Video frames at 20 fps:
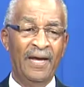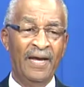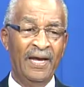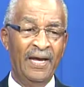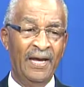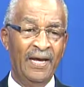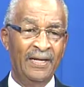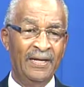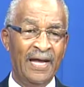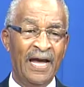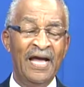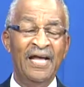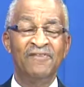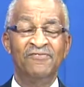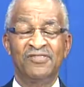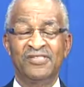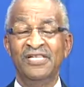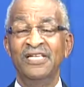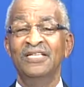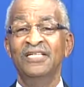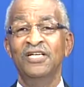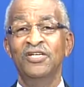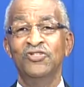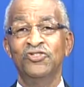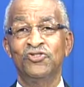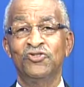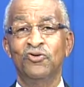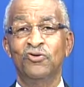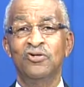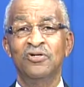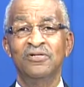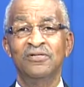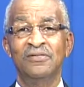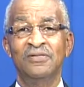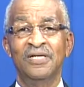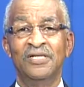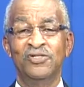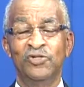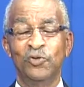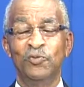And I have seen his stores,
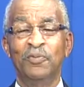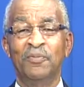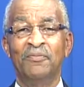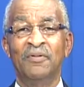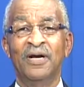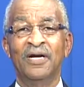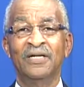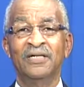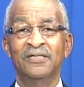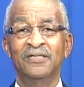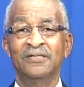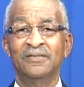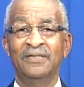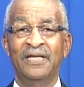his supermarkets.